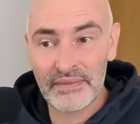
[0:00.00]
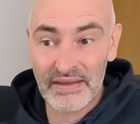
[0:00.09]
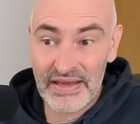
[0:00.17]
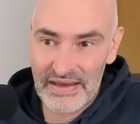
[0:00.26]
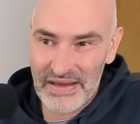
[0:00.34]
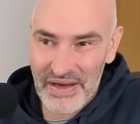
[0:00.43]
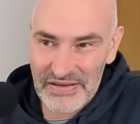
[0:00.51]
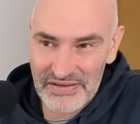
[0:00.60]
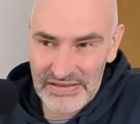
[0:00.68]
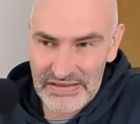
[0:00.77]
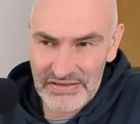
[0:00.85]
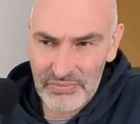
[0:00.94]
In the London
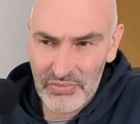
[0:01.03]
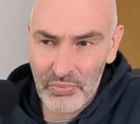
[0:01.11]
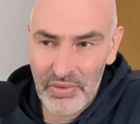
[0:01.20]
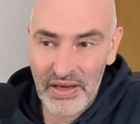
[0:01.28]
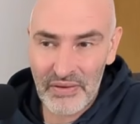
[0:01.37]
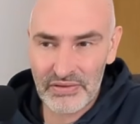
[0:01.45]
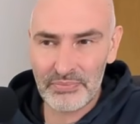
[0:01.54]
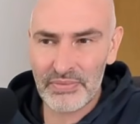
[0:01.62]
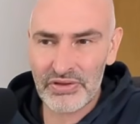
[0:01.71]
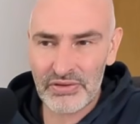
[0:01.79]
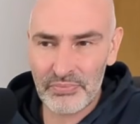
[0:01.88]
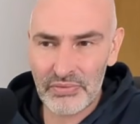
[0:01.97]
system, you bring out the
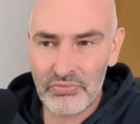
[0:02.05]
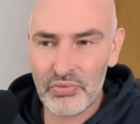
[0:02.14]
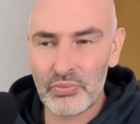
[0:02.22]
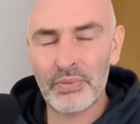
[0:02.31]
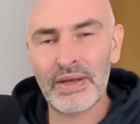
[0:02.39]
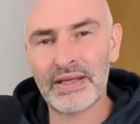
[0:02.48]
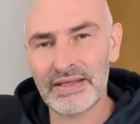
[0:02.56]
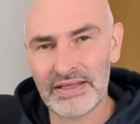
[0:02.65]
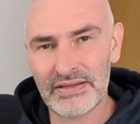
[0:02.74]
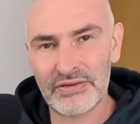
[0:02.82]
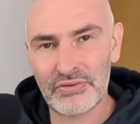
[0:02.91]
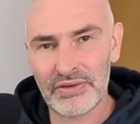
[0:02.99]
bishop before playing
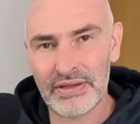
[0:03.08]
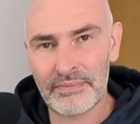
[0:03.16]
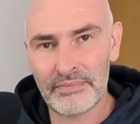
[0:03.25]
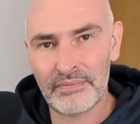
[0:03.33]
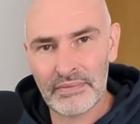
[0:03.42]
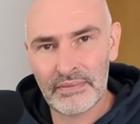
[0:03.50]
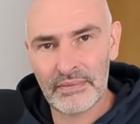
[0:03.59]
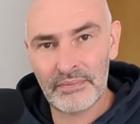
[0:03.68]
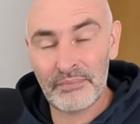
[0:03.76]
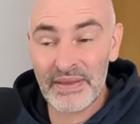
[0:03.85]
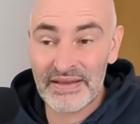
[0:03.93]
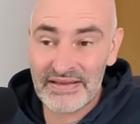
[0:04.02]
e3.
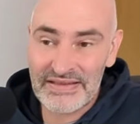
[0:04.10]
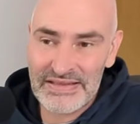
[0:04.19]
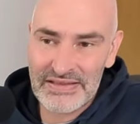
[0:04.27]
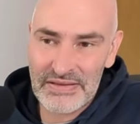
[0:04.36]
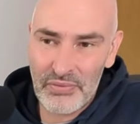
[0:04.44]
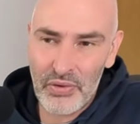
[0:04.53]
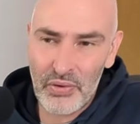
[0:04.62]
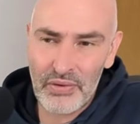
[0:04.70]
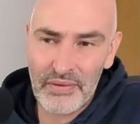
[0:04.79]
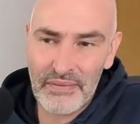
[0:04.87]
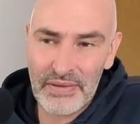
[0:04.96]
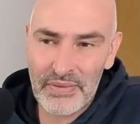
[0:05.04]
But in the system
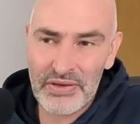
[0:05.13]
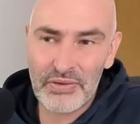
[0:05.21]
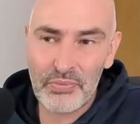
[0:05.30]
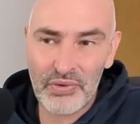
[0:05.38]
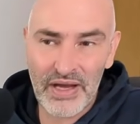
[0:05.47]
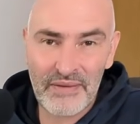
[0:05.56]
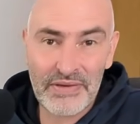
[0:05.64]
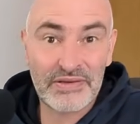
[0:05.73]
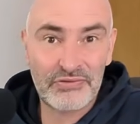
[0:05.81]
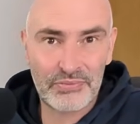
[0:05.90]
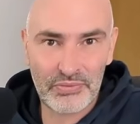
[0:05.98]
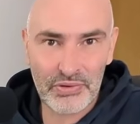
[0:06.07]
call, the bishop will have a
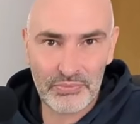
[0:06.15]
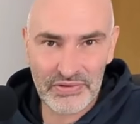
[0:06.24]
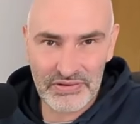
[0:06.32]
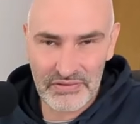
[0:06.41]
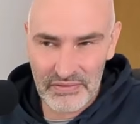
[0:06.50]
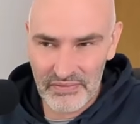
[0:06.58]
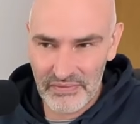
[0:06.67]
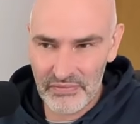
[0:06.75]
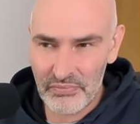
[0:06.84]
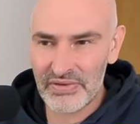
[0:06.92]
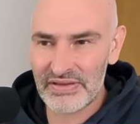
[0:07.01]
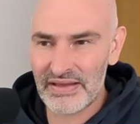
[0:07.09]
different purpose.
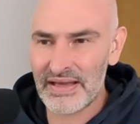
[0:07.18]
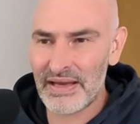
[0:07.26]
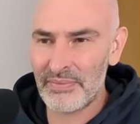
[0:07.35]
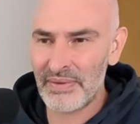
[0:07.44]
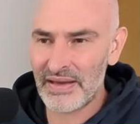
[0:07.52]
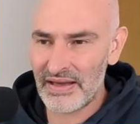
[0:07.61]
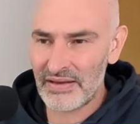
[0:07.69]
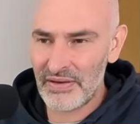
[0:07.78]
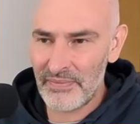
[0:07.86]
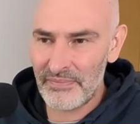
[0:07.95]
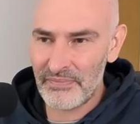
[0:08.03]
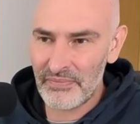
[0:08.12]
We'll see that a bit
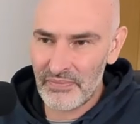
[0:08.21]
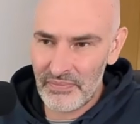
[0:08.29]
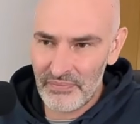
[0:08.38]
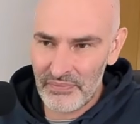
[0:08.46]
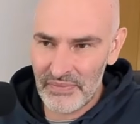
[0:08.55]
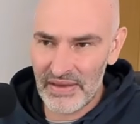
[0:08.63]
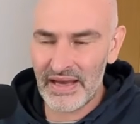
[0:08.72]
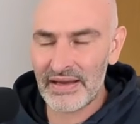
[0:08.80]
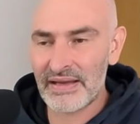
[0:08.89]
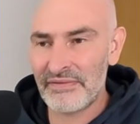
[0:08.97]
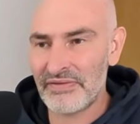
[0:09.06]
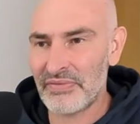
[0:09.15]
later.
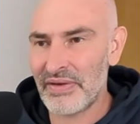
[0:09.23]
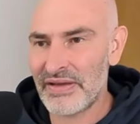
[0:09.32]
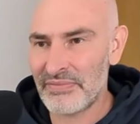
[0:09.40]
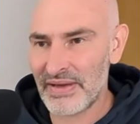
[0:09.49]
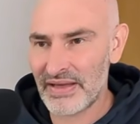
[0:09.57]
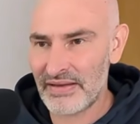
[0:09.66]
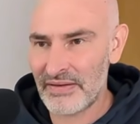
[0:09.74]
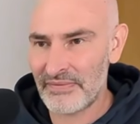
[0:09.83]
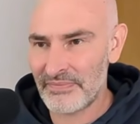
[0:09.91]
Knight f3 is played.